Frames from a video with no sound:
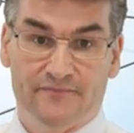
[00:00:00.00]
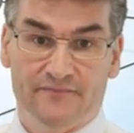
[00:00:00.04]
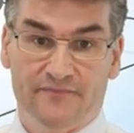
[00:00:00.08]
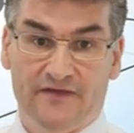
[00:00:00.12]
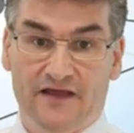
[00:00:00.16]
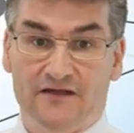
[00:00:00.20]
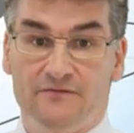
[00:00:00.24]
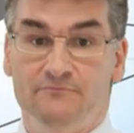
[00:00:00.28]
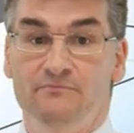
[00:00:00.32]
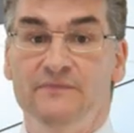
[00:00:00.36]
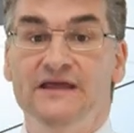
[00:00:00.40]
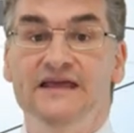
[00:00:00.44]

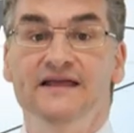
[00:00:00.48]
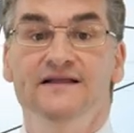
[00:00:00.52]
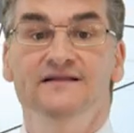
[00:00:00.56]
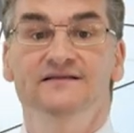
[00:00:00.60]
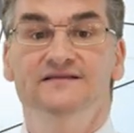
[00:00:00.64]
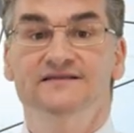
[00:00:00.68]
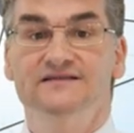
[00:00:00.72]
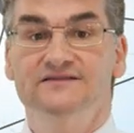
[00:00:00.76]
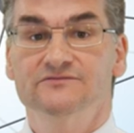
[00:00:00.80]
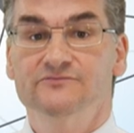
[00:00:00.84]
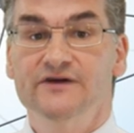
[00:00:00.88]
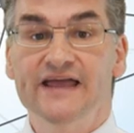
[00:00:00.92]
That
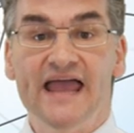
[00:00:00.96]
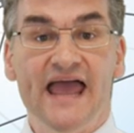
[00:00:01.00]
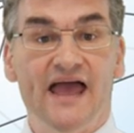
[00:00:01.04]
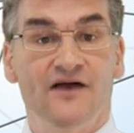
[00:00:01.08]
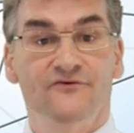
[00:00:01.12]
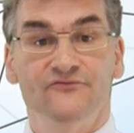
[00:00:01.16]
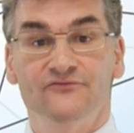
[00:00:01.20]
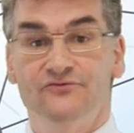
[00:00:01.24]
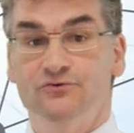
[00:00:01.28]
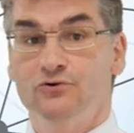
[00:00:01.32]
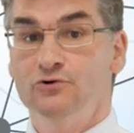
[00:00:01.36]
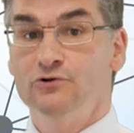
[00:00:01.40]
means we
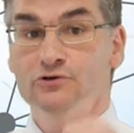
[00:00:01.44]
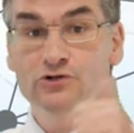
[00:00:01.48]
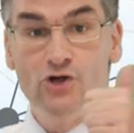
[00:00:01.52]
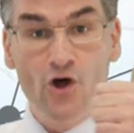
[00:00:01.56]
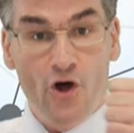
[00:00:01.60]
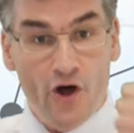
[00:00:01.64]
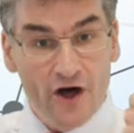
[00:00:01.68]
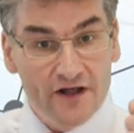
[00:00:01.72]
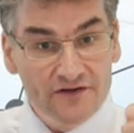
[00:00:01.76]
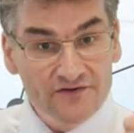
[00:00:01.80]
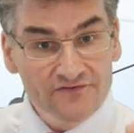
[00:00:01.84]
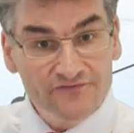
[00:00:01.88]
have to
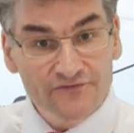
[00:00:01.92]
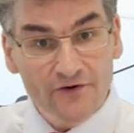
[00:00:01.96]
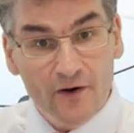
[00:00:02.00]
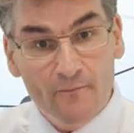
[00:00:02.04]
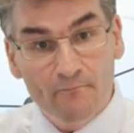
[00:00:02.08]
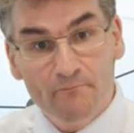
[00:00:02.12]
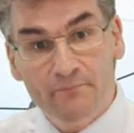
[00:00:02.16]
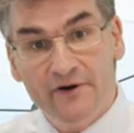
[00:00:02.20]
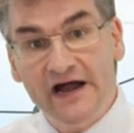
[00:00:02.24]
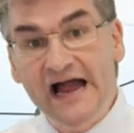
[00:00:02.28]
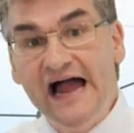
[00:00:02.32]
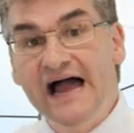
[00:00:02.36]
learn
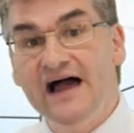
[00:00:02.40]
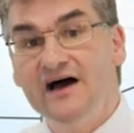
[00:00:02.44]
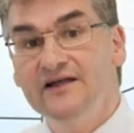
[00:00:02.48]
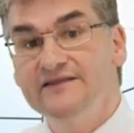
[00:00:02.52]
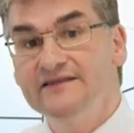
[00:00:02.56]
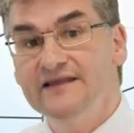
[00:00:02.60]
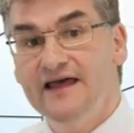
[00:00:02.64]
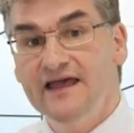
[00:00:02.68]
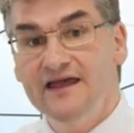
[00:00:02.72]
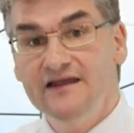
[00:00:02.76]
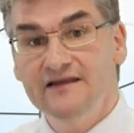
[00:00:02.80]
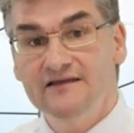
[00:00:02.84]
from prior
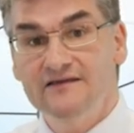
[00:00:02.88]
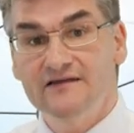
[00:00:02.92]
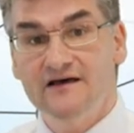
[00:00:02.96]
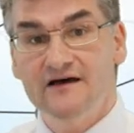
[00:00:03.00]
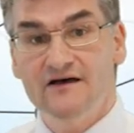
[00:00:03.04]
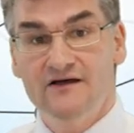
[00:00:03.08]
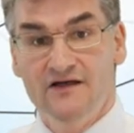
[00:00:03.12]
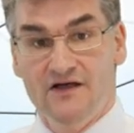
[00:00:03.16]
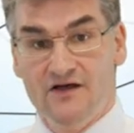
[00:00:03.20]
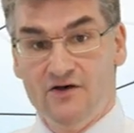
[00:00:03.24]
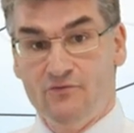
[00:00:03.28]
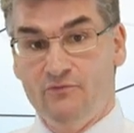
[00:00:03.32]

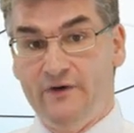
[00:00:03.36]
data,